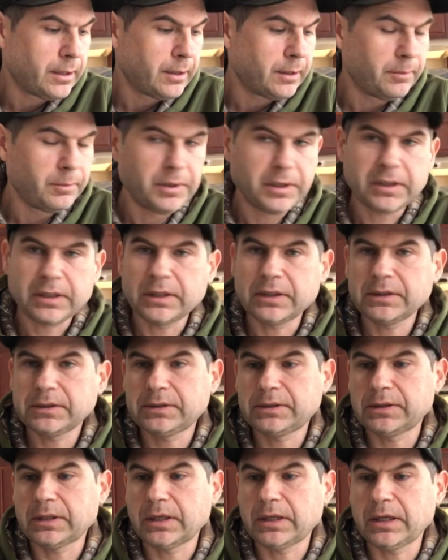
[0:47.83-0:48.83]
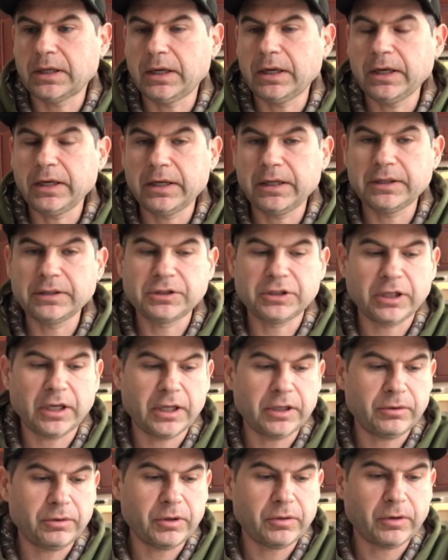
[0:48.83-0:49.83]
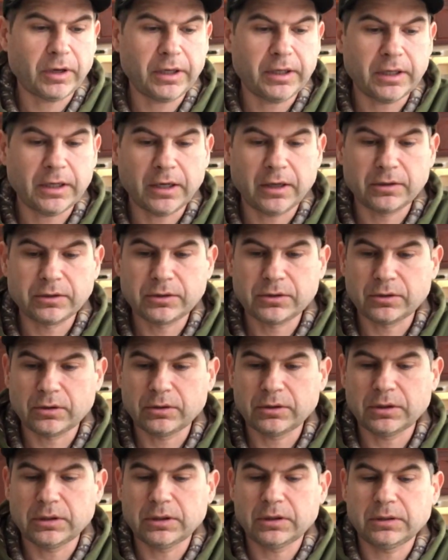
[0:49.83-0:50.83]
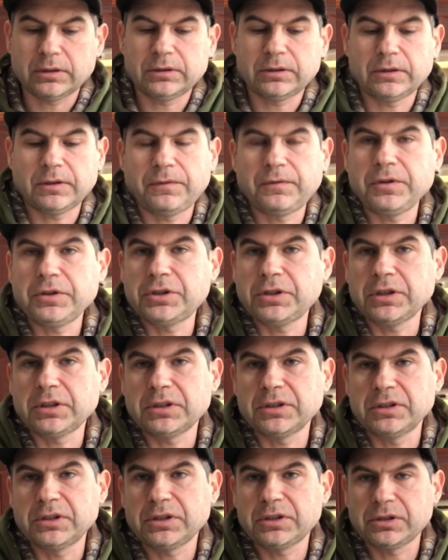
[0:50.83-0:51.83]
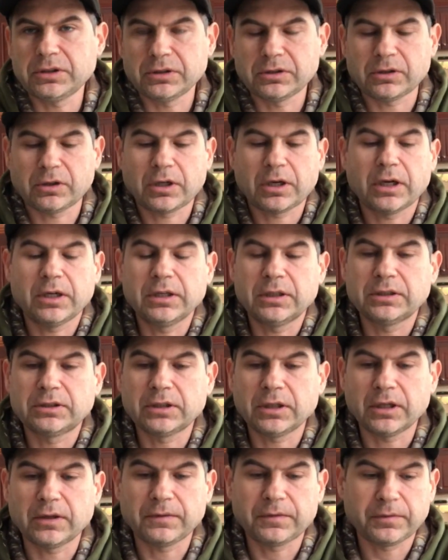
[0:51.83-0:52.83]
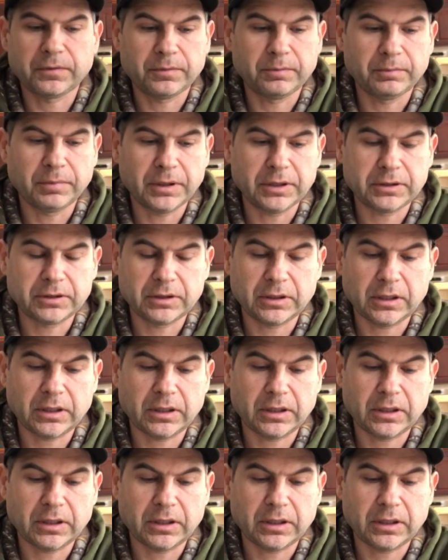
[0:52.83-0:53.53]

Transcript: because it is January right now, so the fishing conditions are kind of tough, but